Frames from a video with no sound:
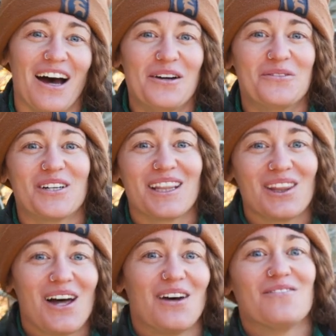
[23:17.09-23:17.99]
I would
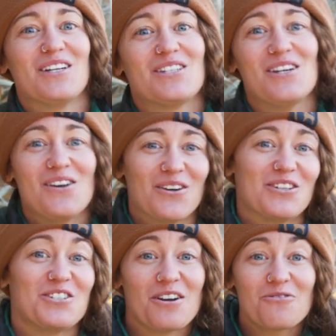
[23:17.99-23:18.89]
love to know
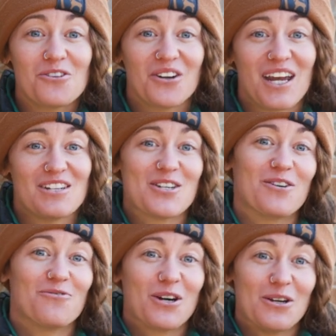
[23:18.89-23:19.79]
the general location
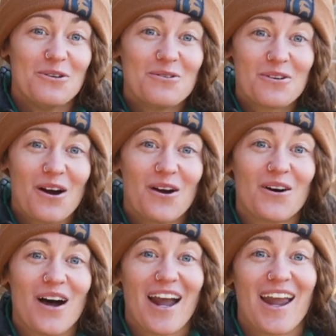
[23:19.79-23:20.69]
of where you
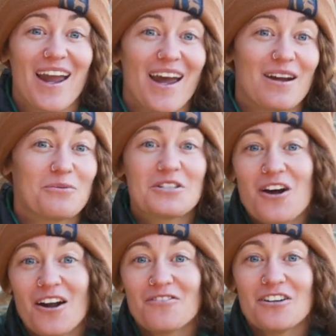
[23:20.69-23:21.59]
grow and which
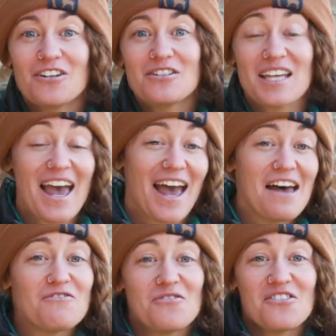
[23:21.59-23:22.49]
conifers
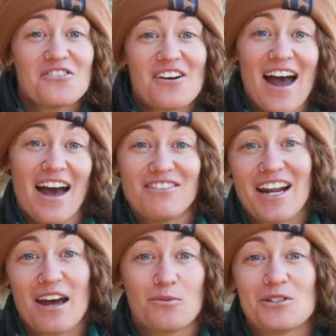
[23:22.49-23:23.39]
have or haven't
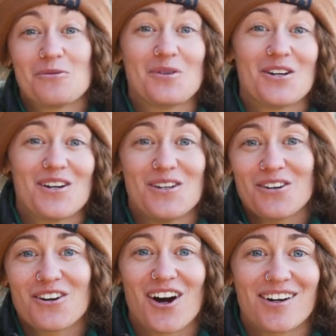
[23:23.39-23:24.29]
had winter burn in
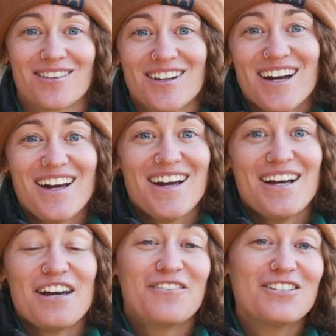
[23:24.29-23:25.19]
your garden.
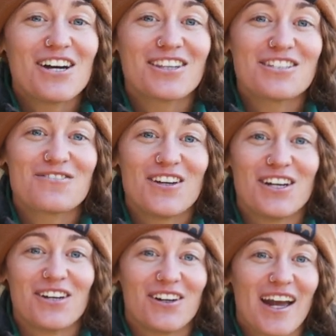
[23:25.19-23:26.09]
If you dug this
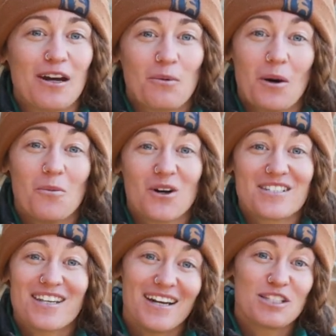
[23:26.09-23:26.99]
video and want more
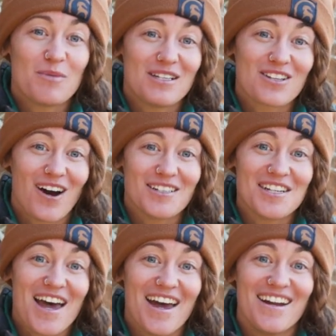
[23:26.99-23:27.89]
science-based
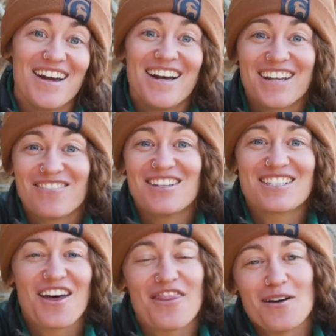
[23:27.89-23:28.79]
content, give
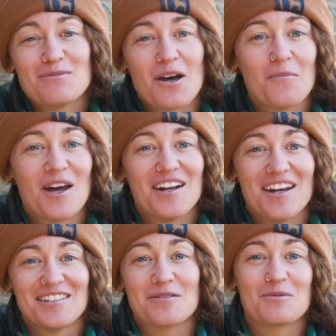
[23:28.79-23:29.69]
this a thumbs up and
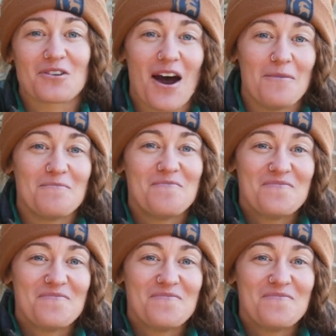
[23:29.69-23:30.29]
hit subscribe.